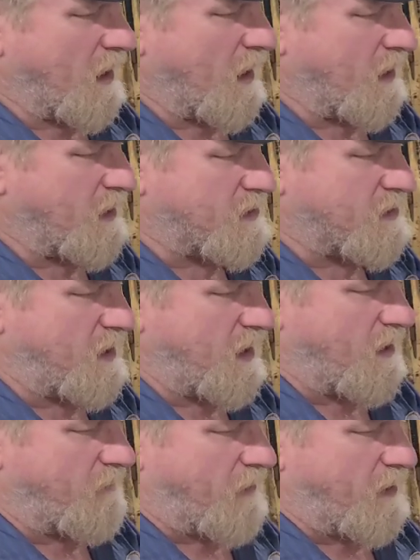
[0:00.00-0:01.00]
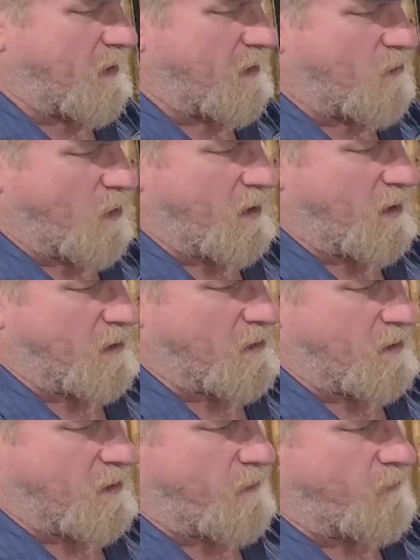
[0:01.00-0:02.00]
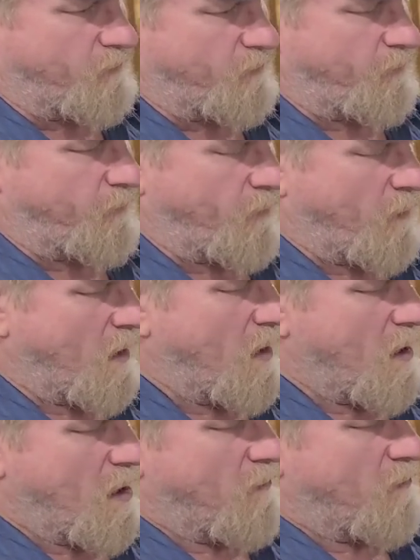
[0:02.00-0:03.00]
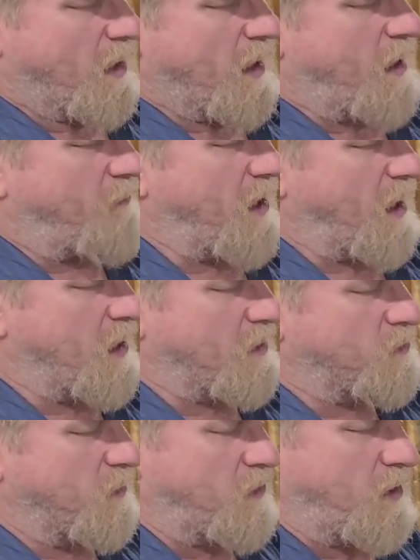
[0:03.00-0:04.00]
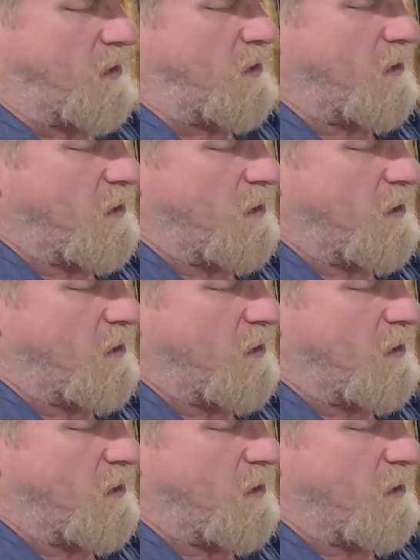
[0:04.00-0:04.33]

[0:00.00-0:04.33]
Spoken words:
lightly see if I didn't quite get the. But to be honest with you,